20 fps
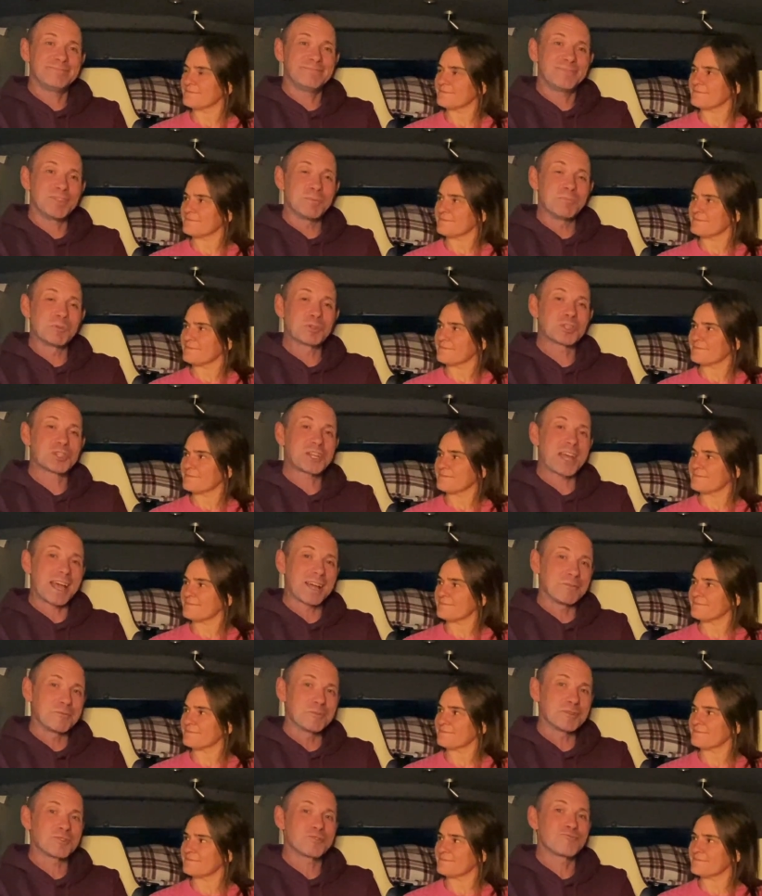Speaker 1: the
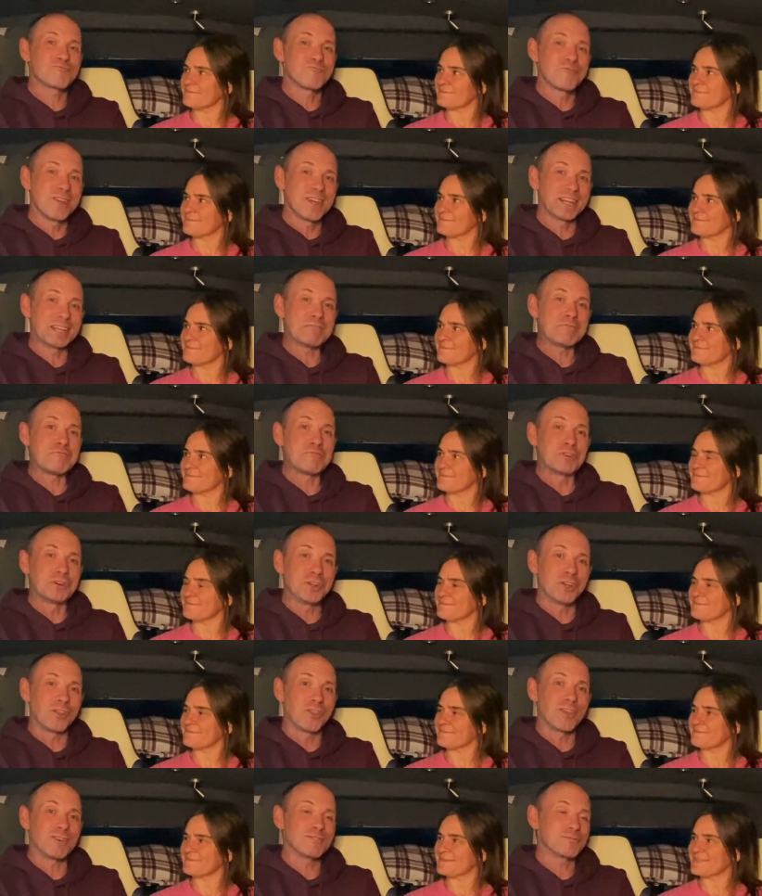Mustang was really
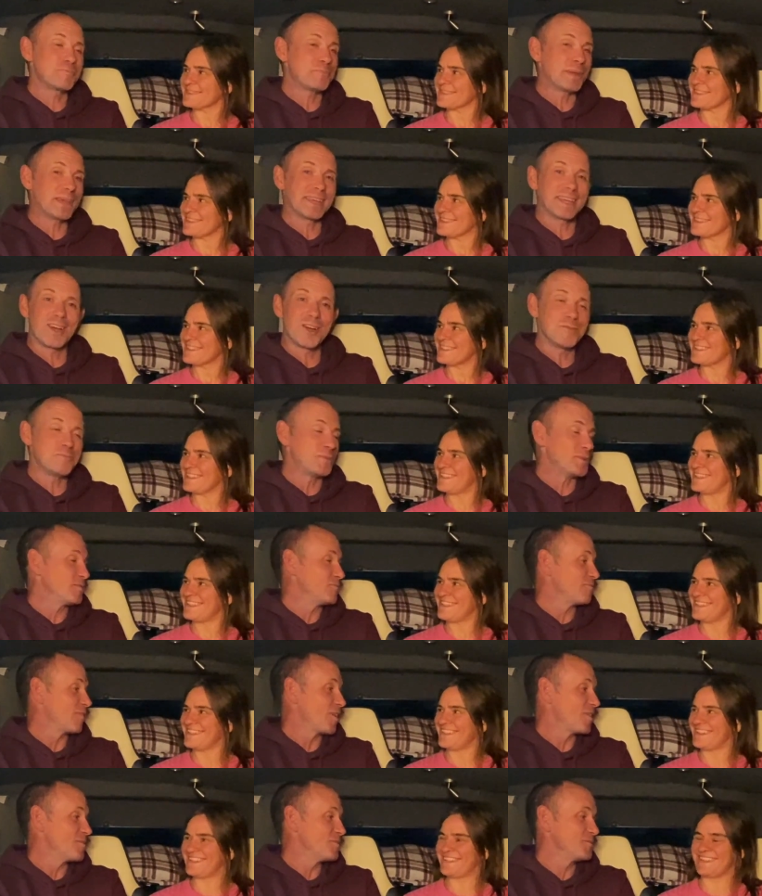fun on those big
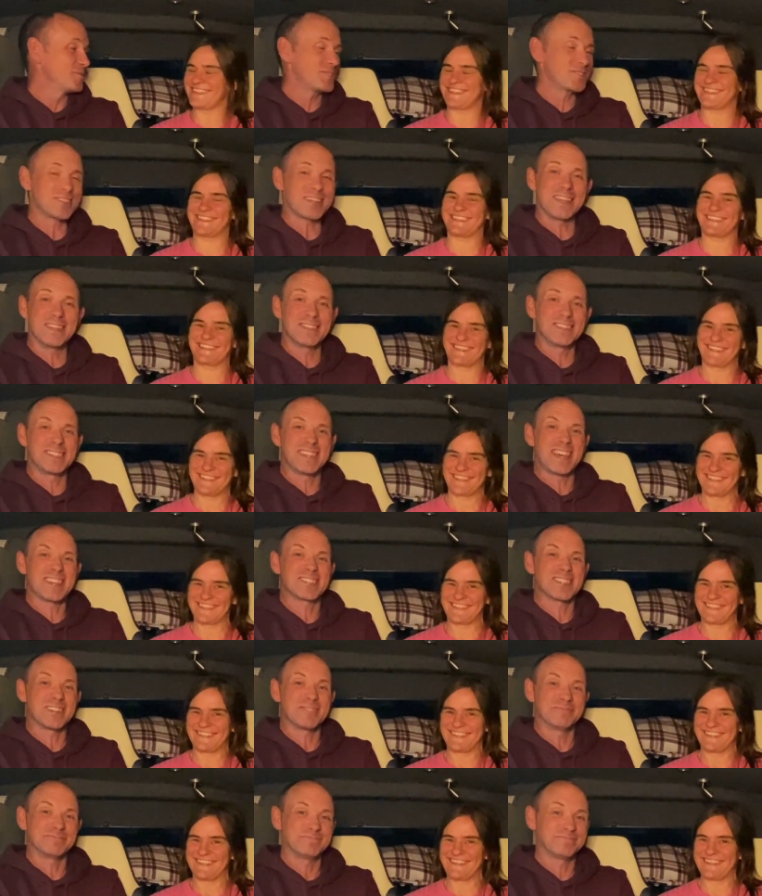open roads in the
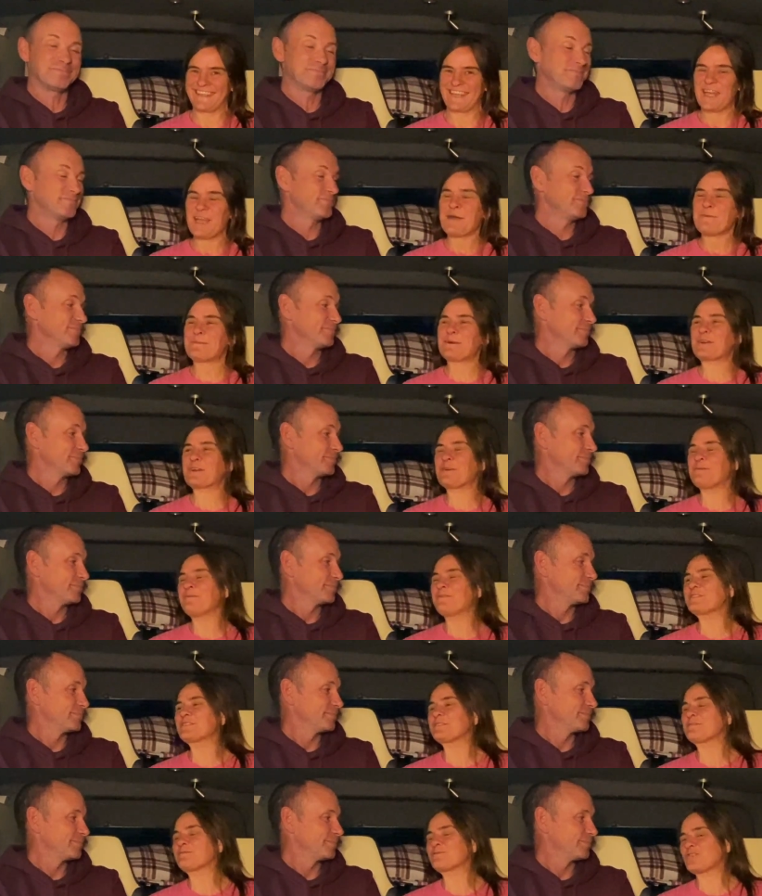desert. But
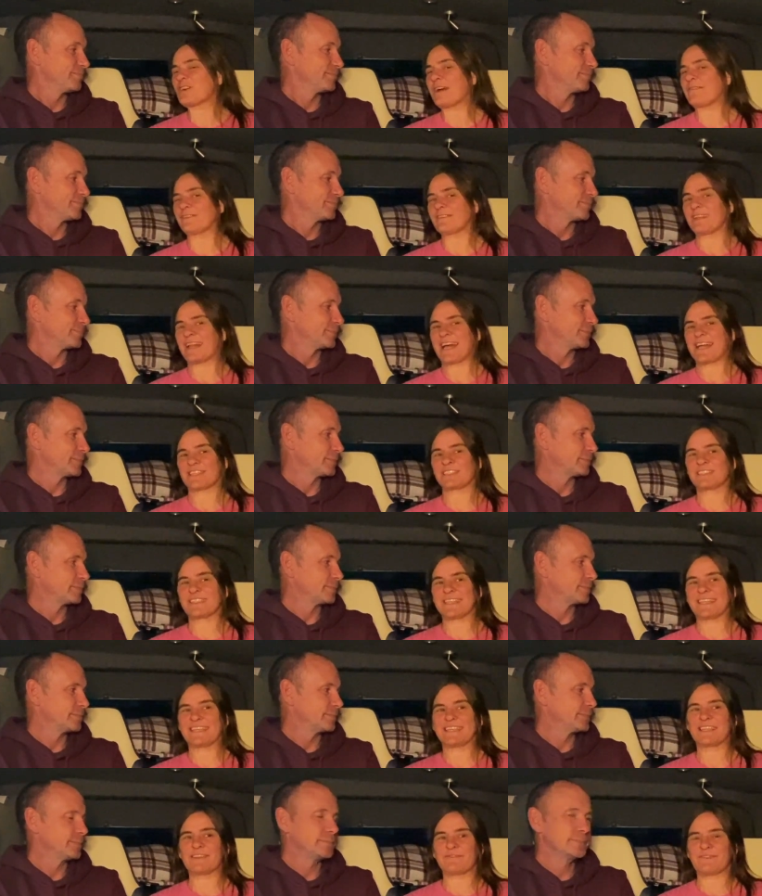
Speaker 2: comfort of travel,
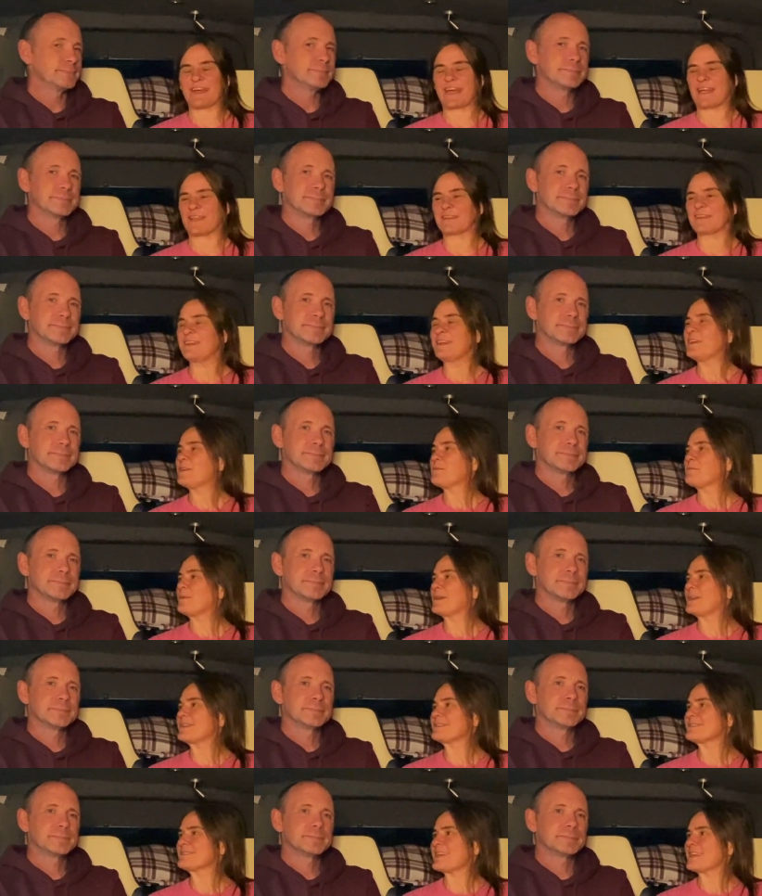actually, in the van,
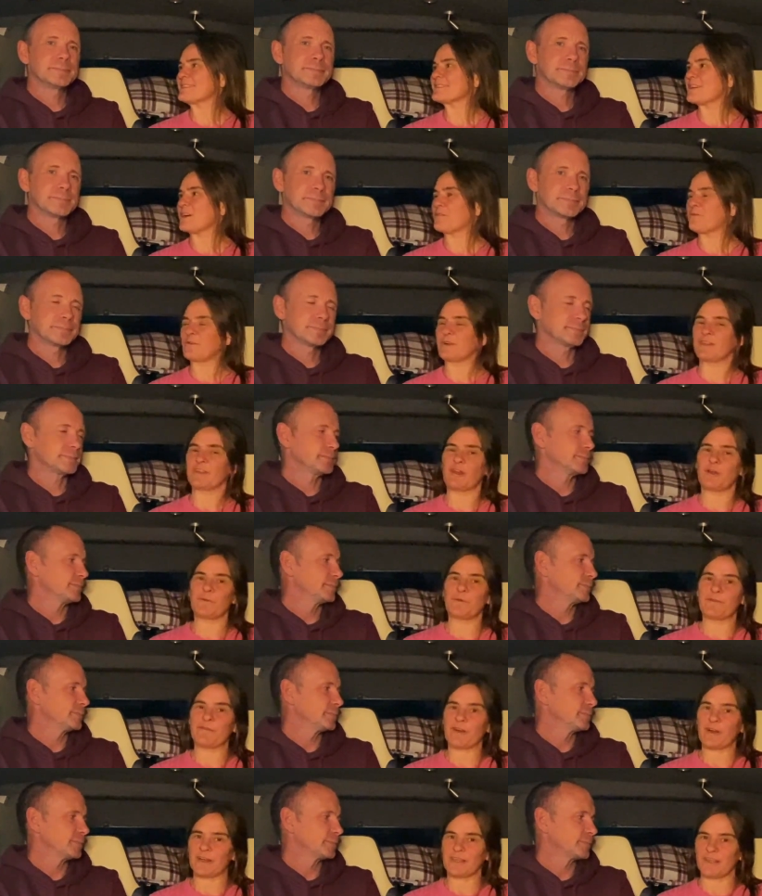we can set off. We know
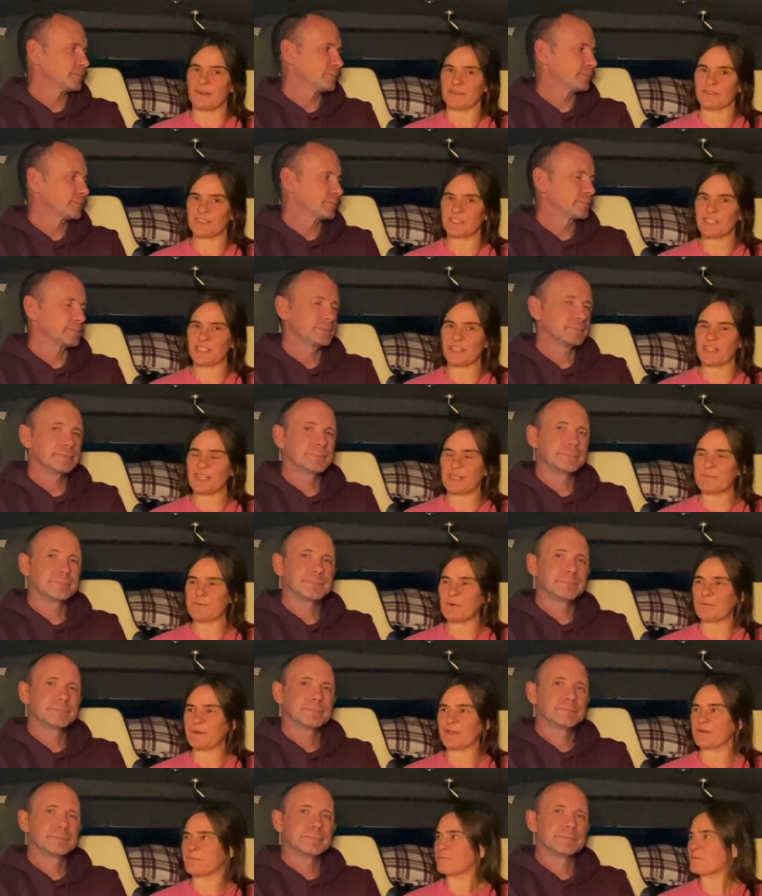we've got a long journey,
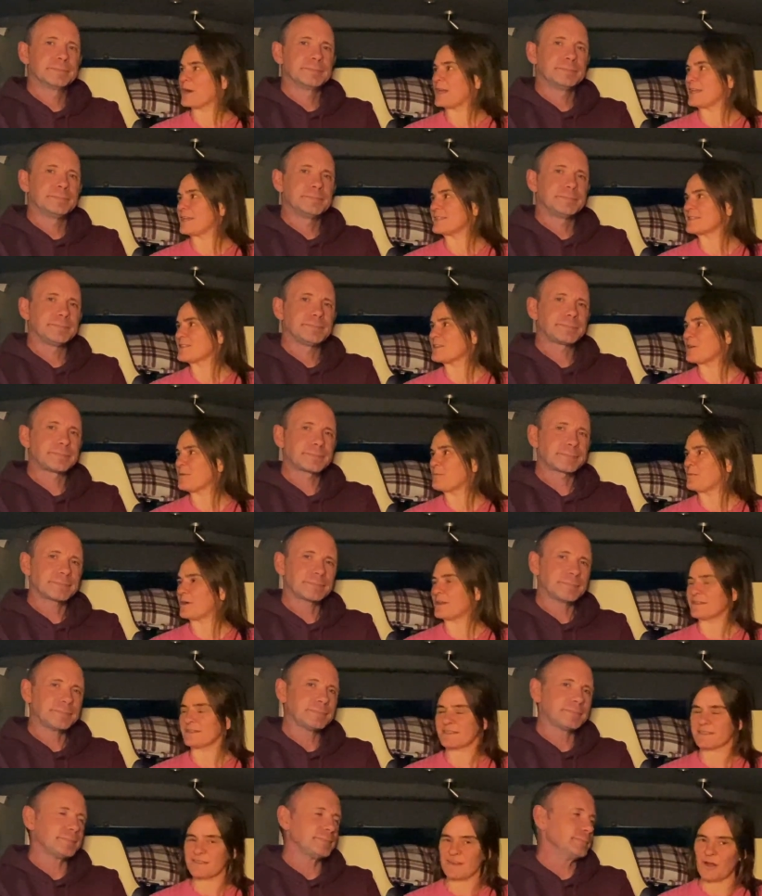but we can break it up. We
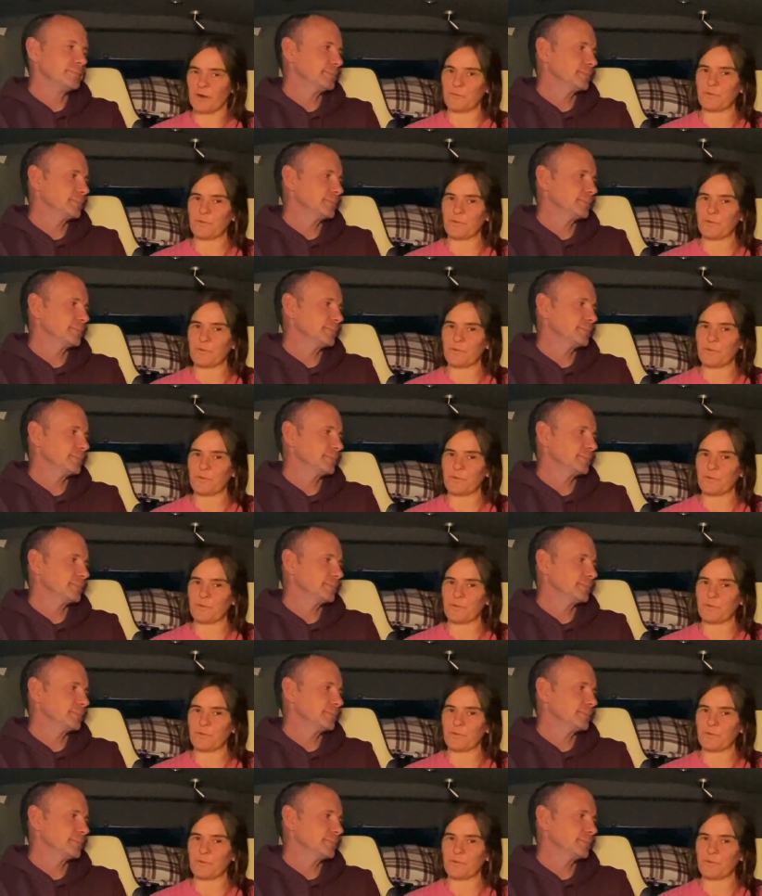can stop.